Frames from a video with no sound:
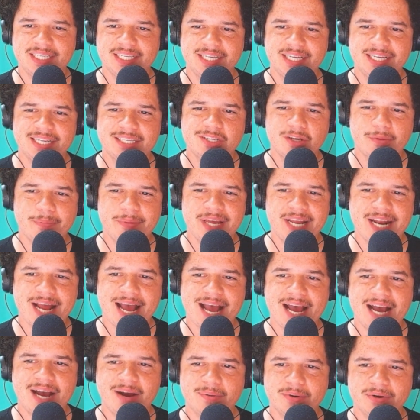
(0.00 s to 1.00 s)
It took me an
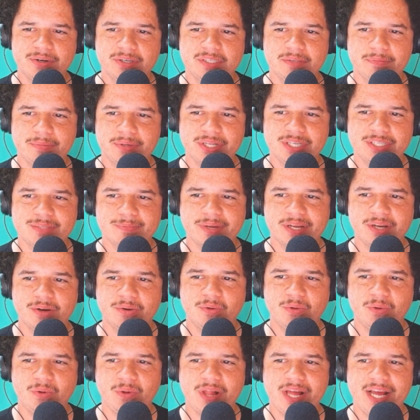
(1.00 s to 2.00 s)
hour to place my
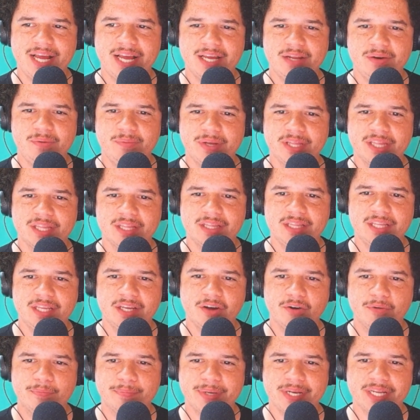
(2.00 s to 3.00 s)
whole head within the
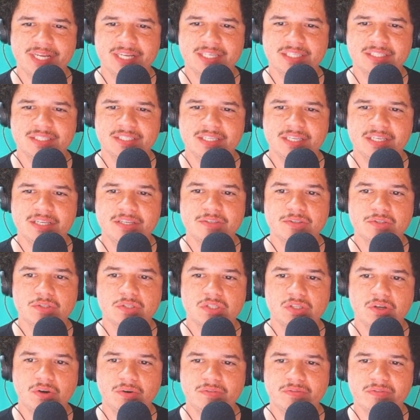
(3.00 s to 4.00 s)
opening,
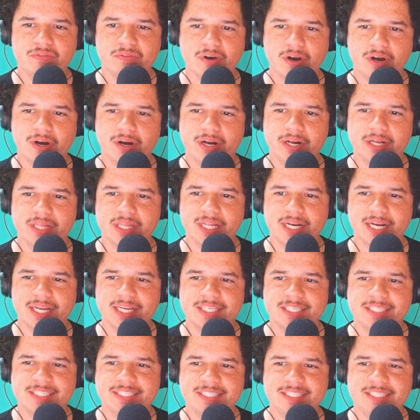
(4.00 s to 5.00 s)
so far that I
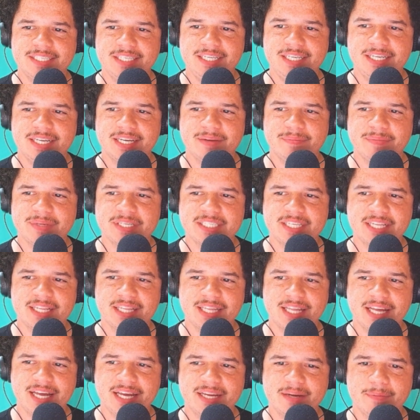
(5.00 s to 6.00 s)
could see him as he
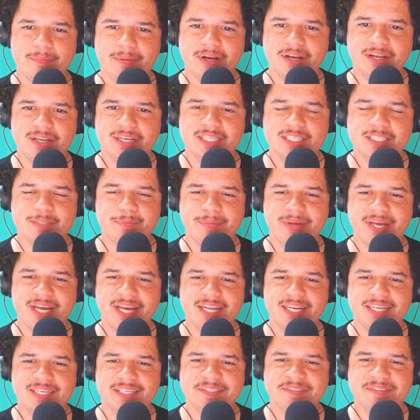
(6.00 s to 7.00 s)
lay upon his
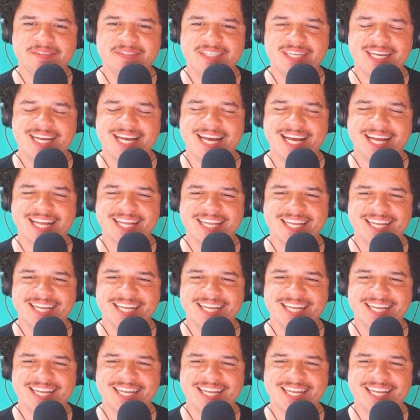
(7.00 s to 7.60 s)
bed. Ha!